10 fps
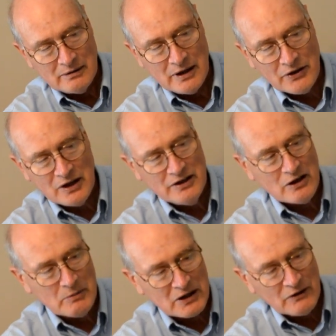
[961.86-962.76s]
Nothing in
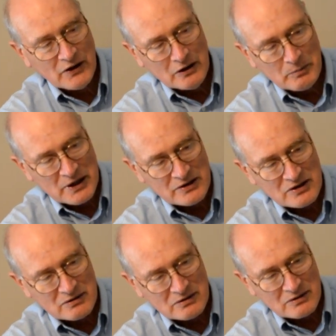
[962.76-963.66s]
there but the
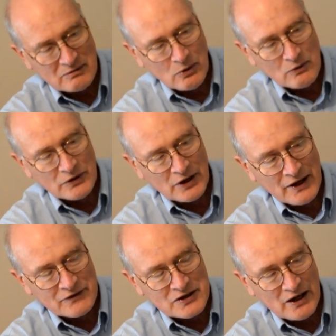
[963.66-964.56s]
Philippines over on the
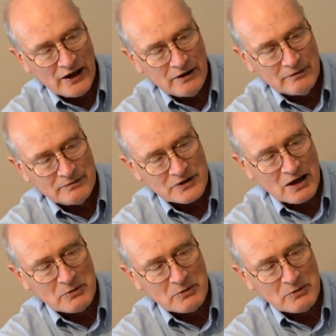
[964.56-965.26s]
left side. Same